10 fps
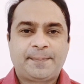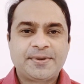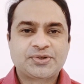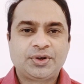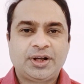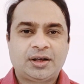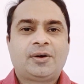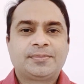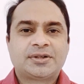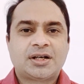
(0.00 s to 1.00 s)
episodic
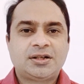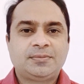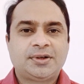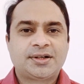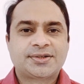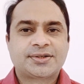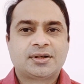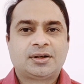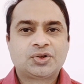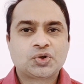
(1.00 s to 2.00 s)
from 30 minutes
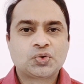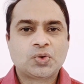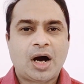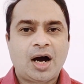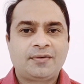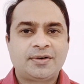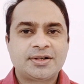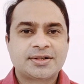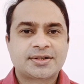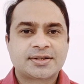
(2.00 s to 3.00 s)
to
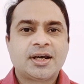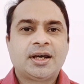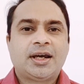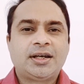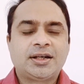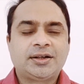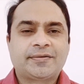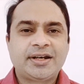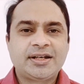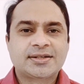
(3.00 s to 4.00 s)
hours. It
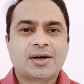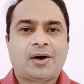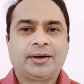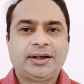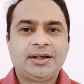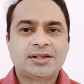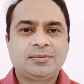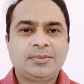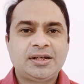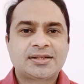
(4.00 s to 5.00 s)
increases on
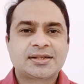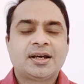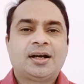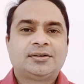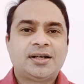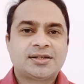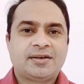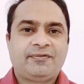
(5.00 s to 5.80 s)
eating meals. There is a